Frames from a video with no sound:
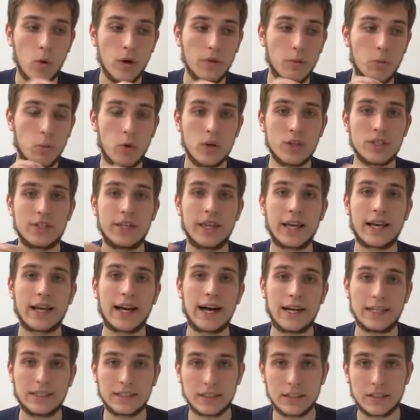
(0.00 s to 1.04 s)
what was the
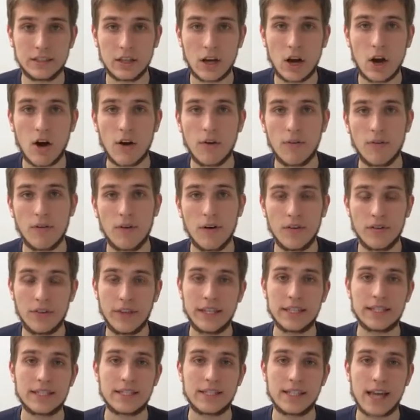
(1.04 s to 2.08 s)
content of
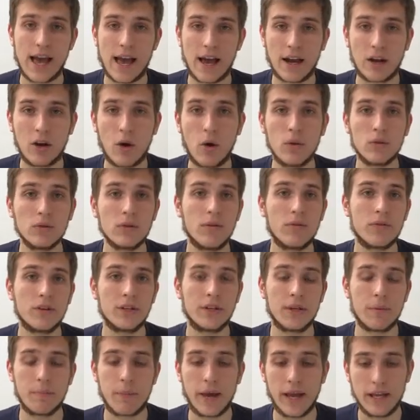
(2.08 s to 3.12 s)
this tag all
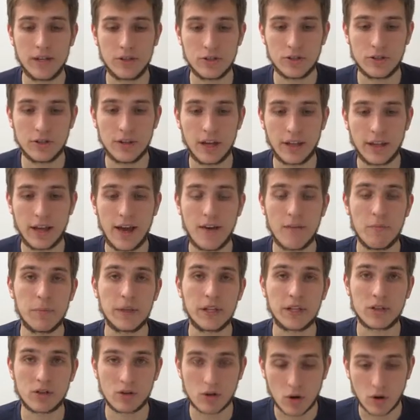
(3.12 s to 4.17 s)
over the pages that have
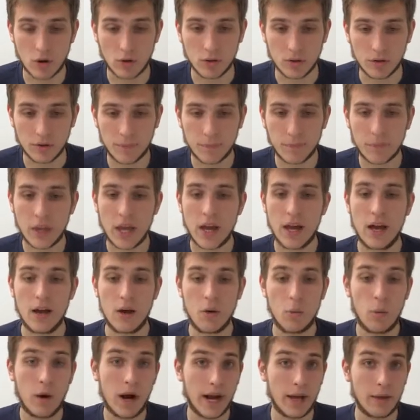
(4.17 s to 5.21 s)
been crawled.
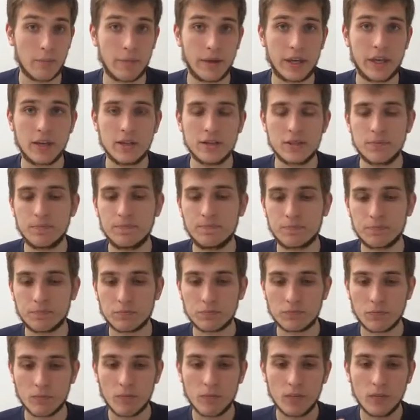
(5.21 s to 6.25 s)
Why? Because
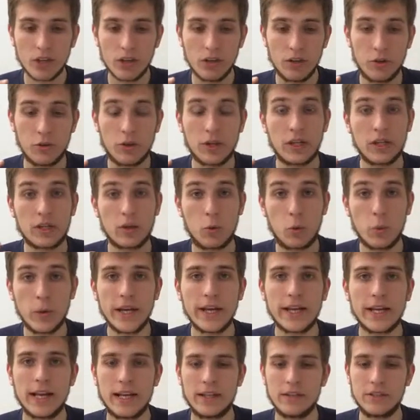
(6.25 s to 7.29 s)
you can
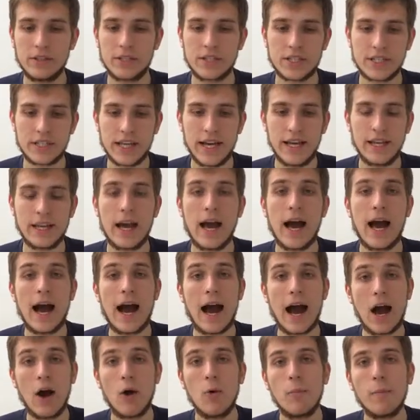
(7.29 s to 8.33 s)
quickly understand
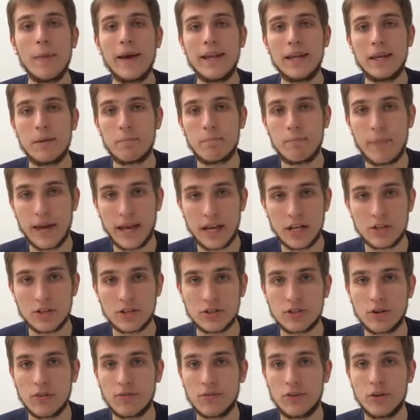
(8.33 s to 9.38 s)
how many
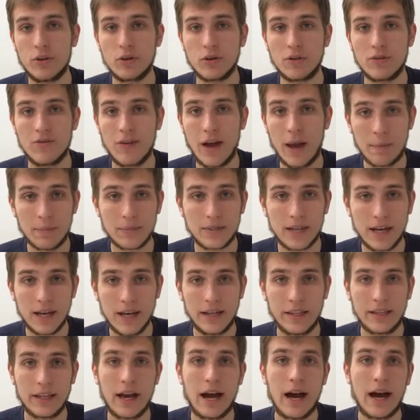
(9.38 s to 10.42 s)
pages of your
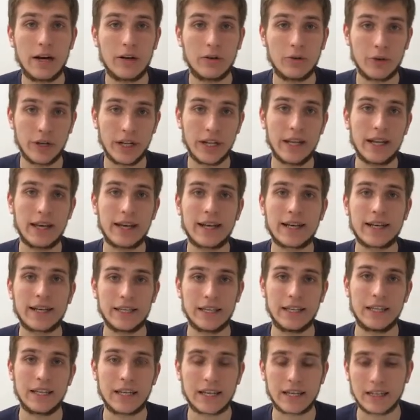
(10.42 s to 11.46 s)
website are really
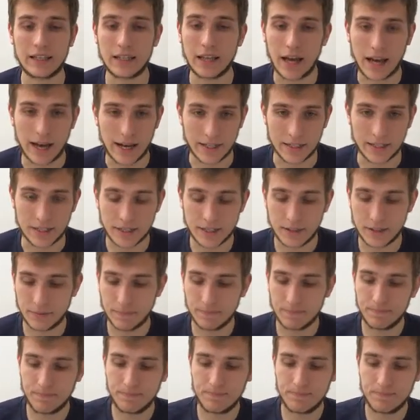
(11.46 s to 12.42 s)
canonicalized.